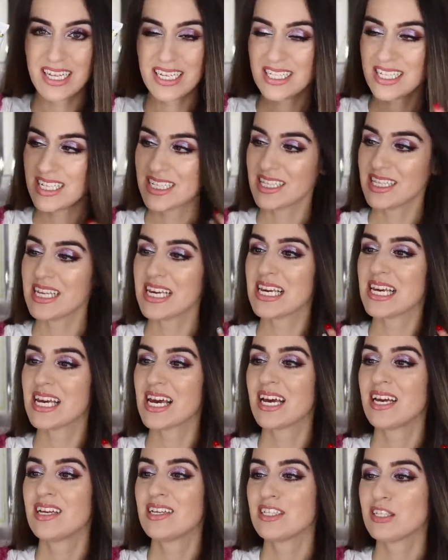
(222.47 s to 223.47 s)
This is
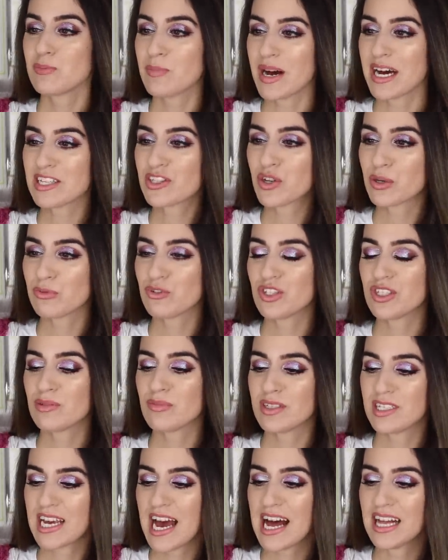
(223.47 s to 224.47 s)
the Spascriptions
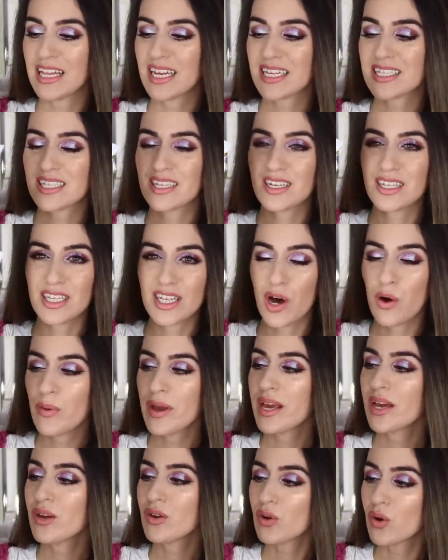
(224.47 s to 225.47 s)
Metallics
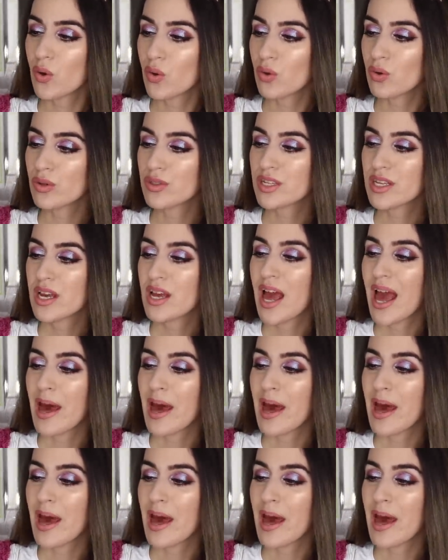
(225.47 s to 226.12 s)
Glowing Gold